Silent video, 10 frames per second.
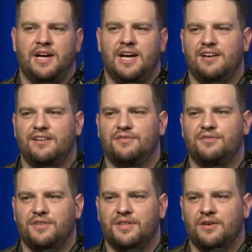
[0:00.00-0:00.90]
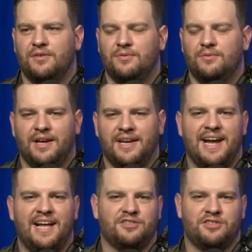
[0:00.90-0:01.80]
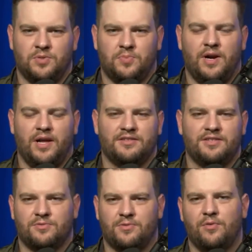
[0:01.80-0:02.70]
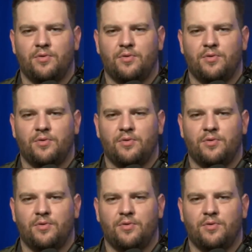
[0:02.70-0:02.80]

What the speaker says: have, analysis paralysis, right?